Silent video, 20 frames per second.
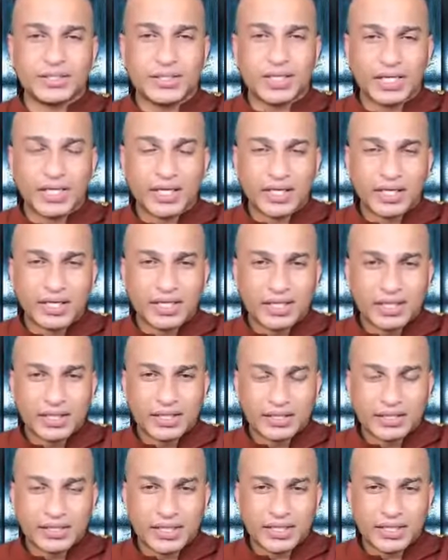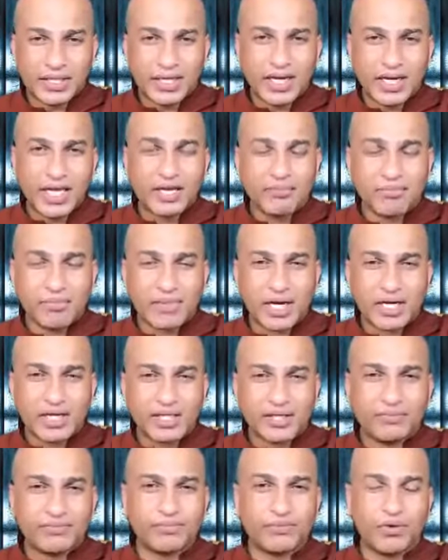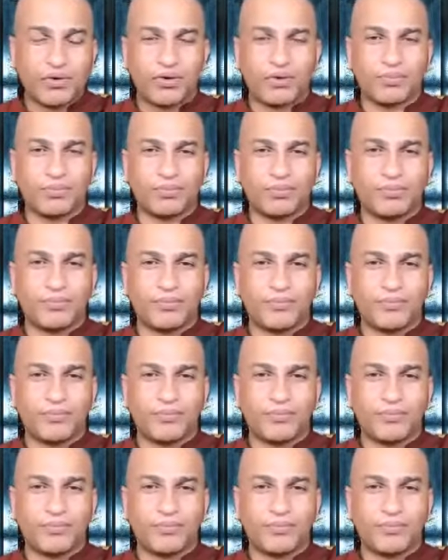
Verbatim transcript: the the name and the form